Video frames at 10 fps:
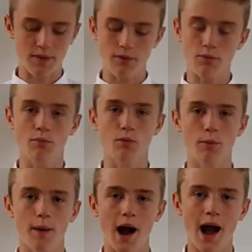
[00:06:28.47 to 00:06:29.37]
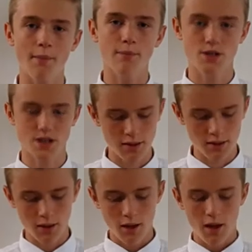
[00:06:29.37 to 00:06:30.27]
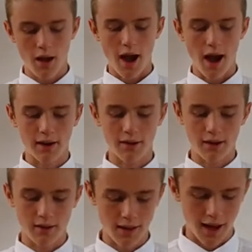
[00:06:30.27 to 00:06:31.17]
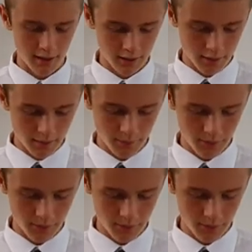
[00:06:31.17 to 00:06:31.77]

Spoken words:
but this was more about ambushes and attacks.